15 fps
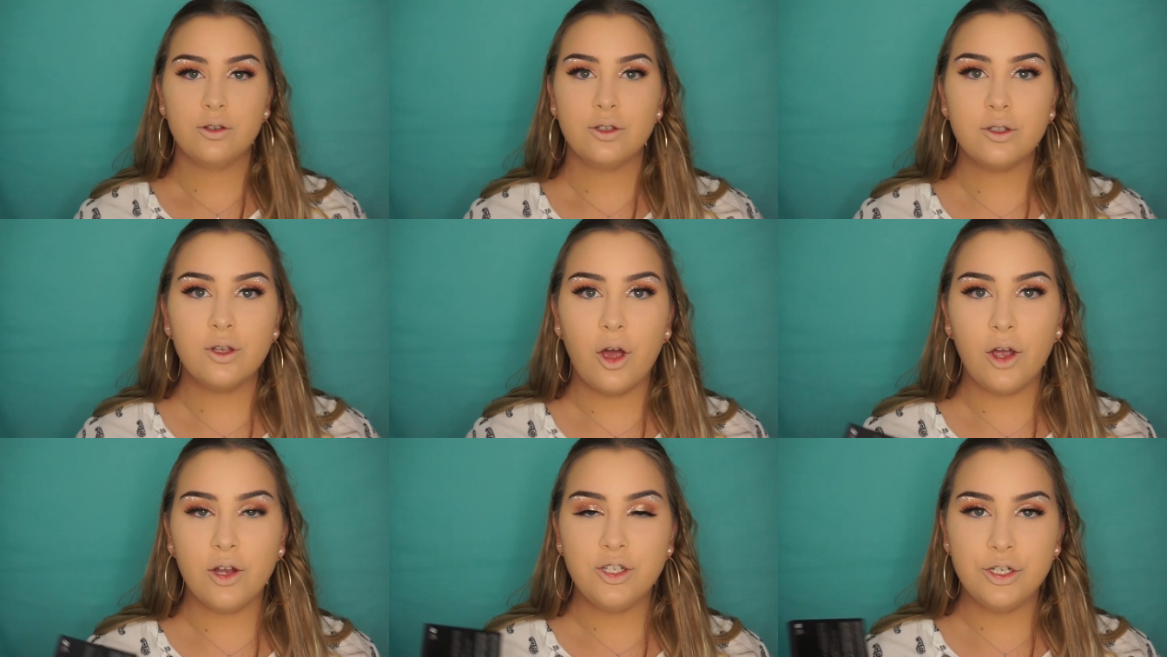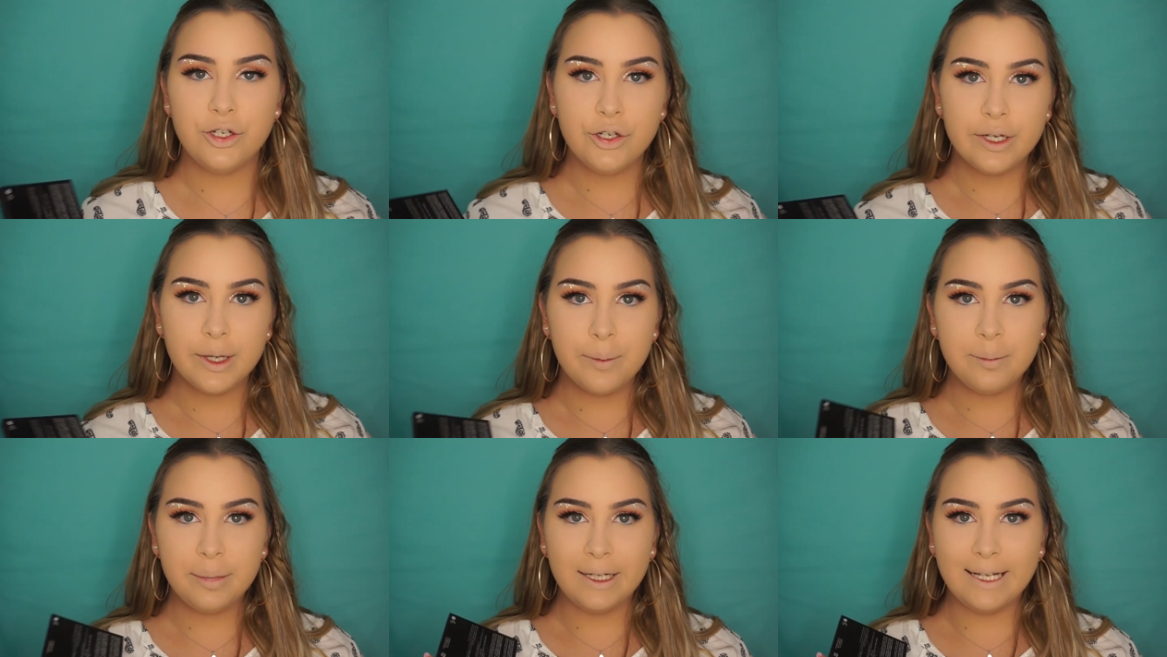So to
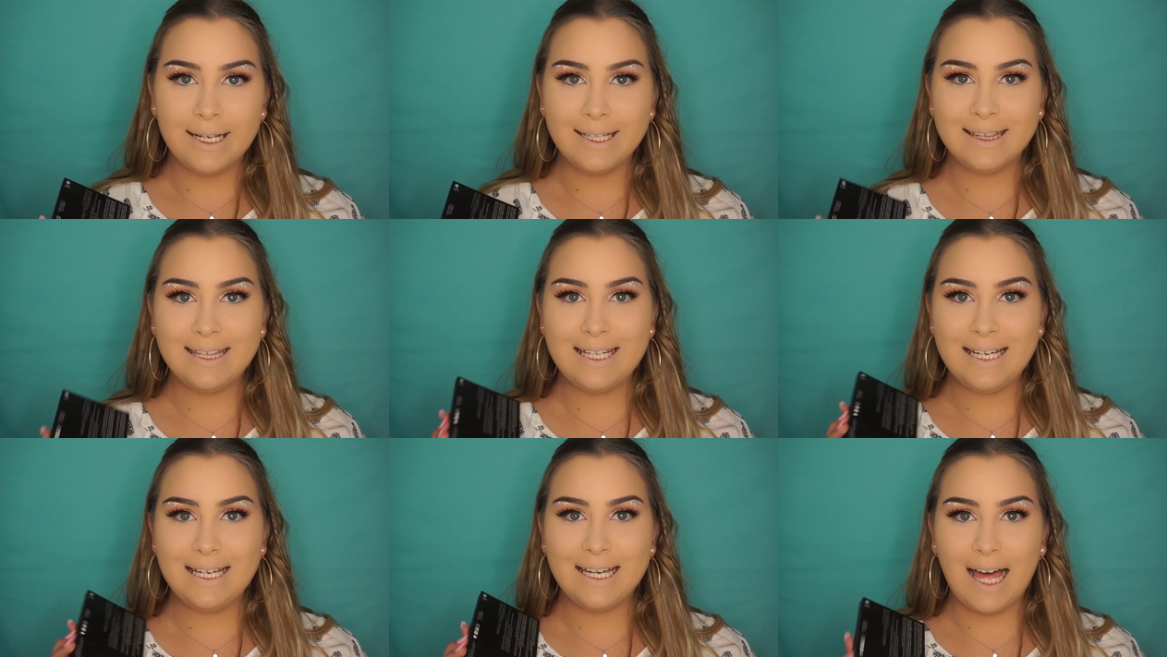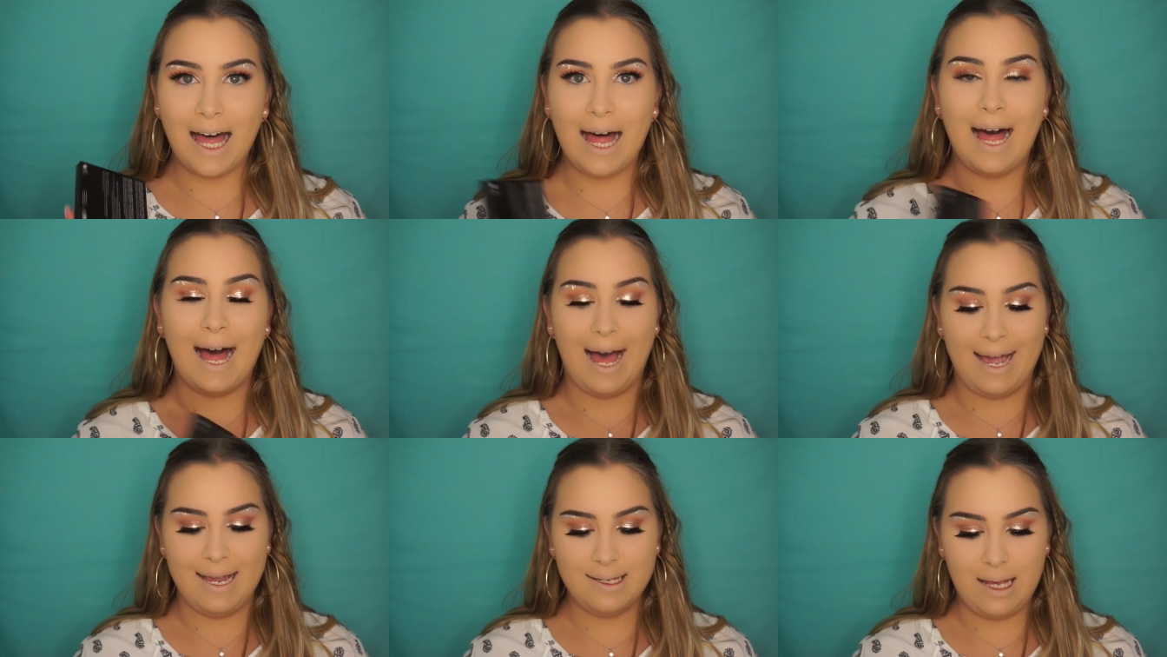complete the
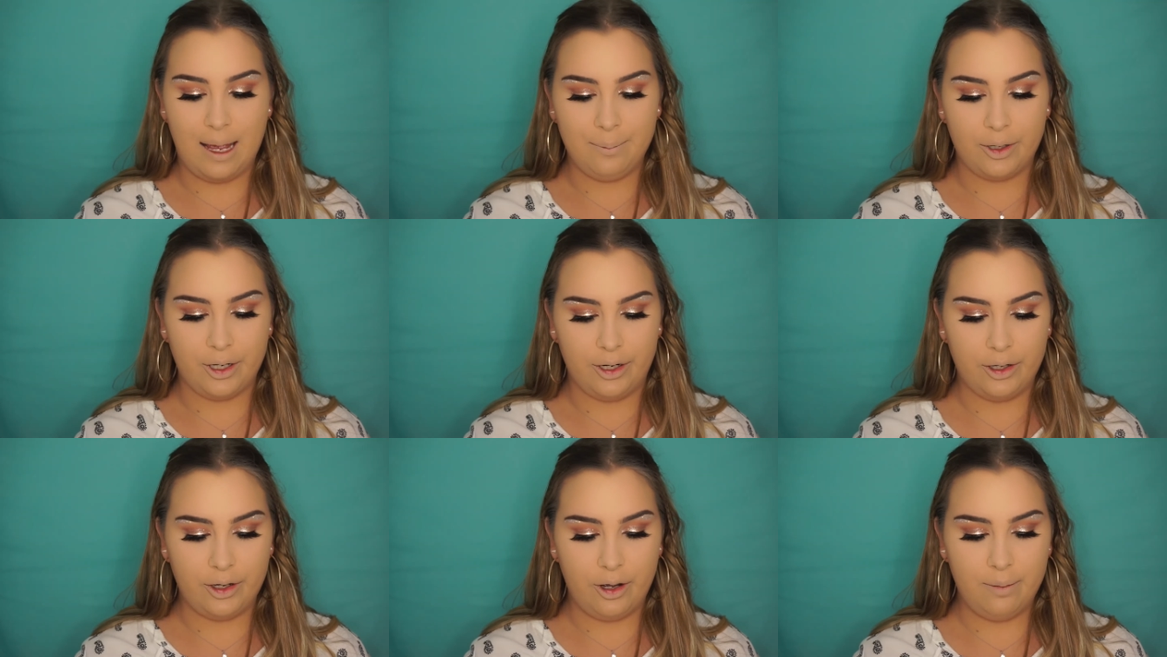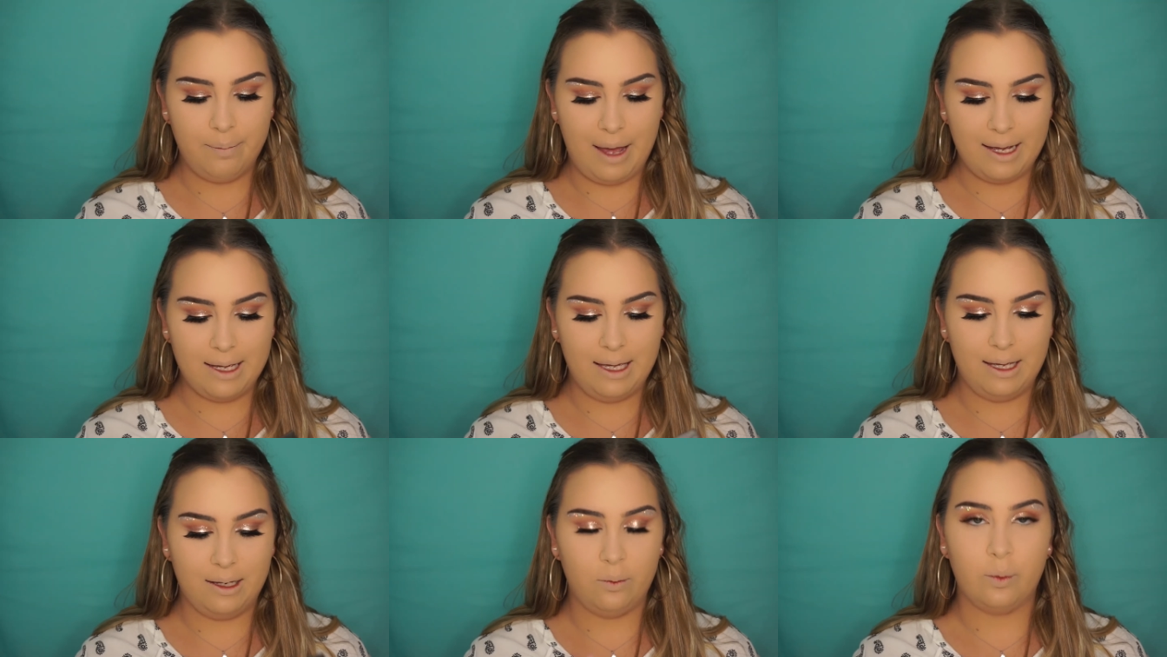eyes, I'm going to go back
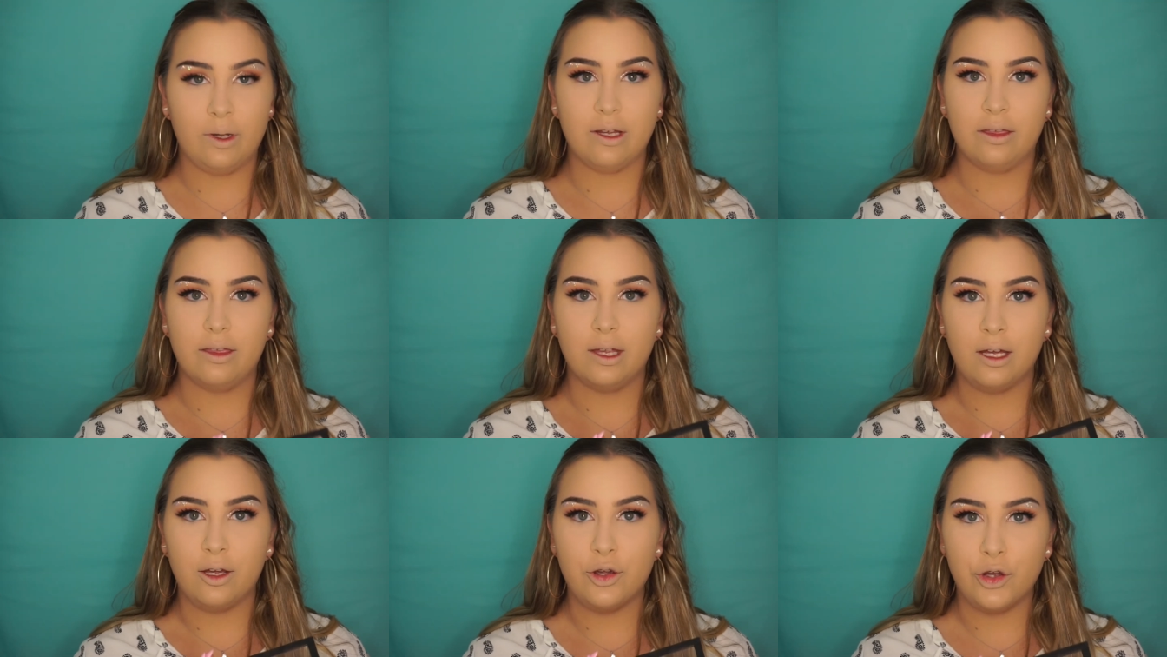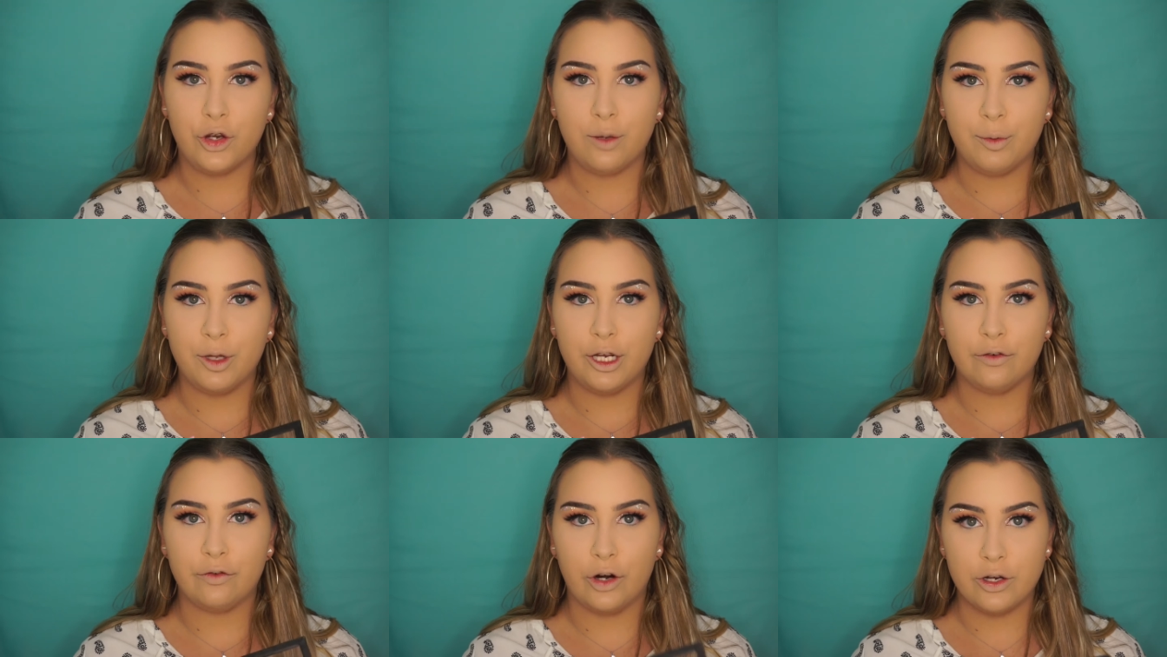in with the Huda
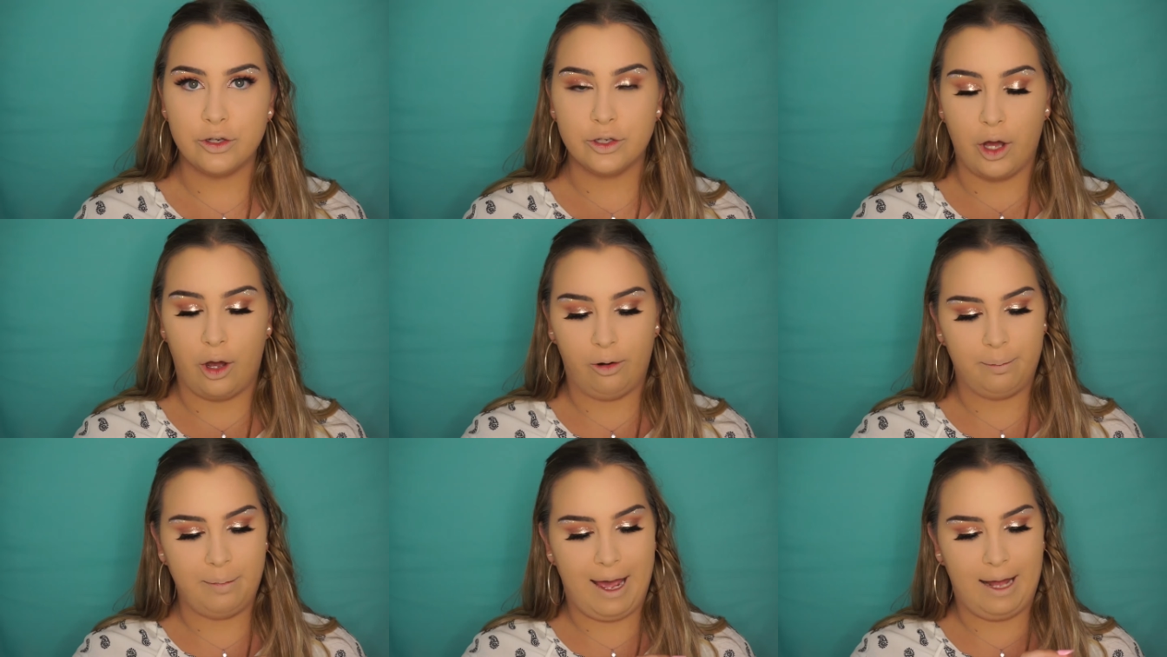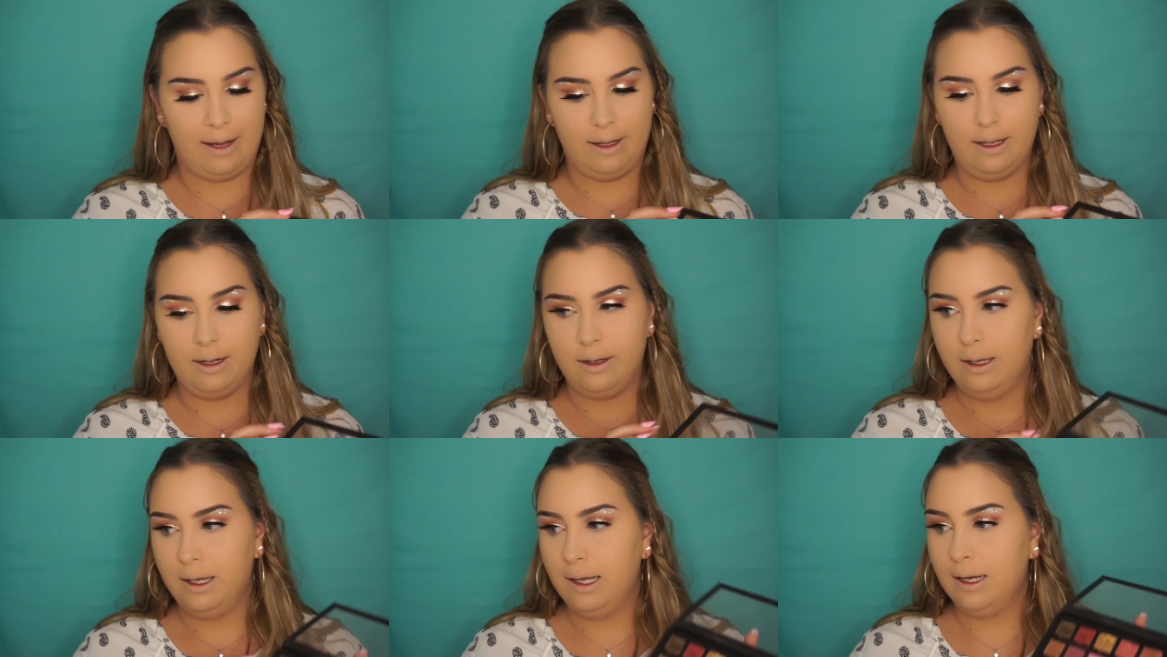Beauty Rose Gold palette.